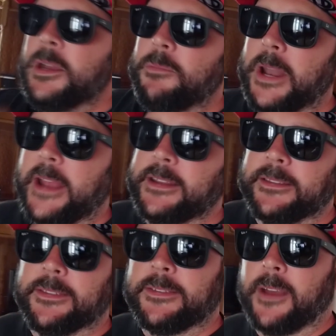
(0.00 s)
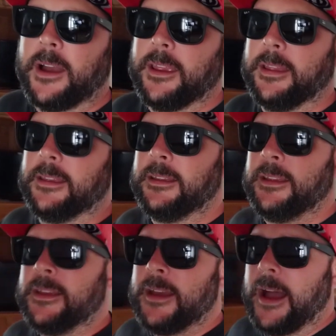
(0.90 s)
but I didn't suck.
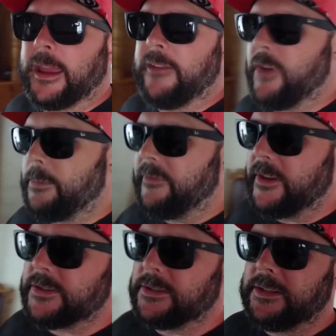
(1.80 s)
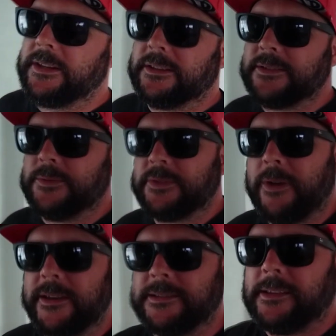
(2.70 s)
I gave up eventually because it was
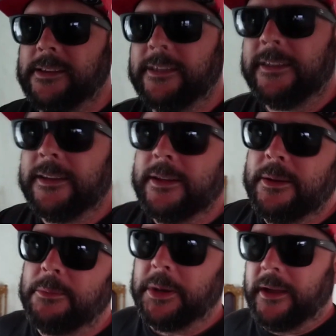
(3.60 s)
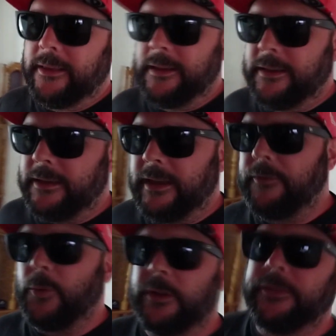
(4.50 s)
crazy. But if
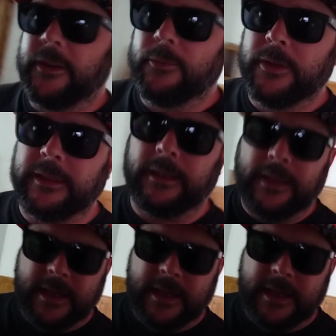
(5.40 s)
I would have stuck with it,